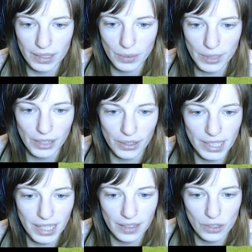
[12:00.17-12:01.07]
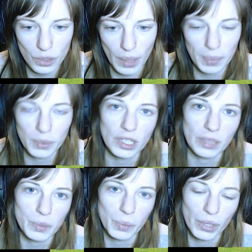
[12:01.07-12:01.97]
It's really irritating these two apples
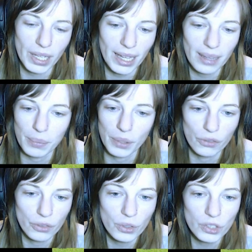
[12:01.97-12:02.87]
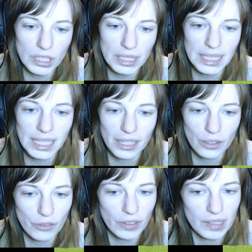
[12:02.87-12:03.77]
keep spawning here, but unfortunately I
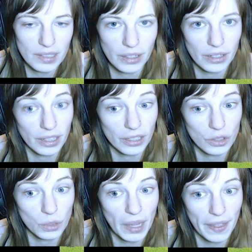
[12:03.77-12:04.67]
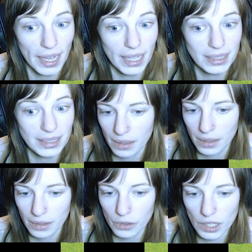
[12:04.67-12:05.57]
don't think there's a lot I can do about that.
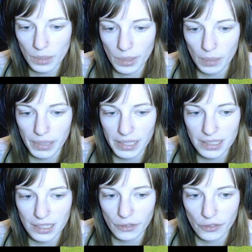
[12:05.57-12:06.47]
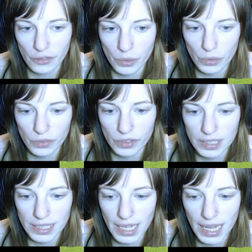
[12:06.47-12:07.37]
Looks like we got plenty of food for
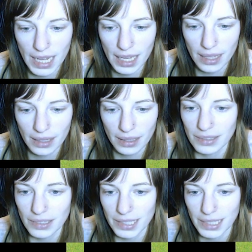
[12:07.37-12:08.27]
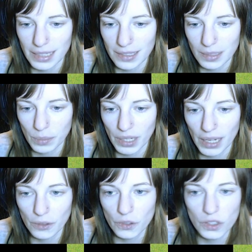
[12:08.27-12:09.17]
today. Just need someone
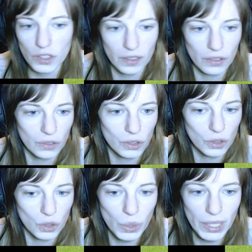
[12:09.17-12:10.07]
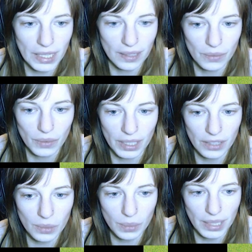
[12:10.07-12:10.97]
else to, to join, really,
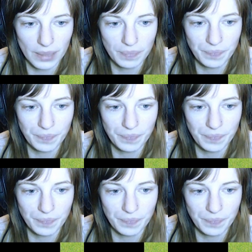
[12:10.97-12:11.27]
don't we?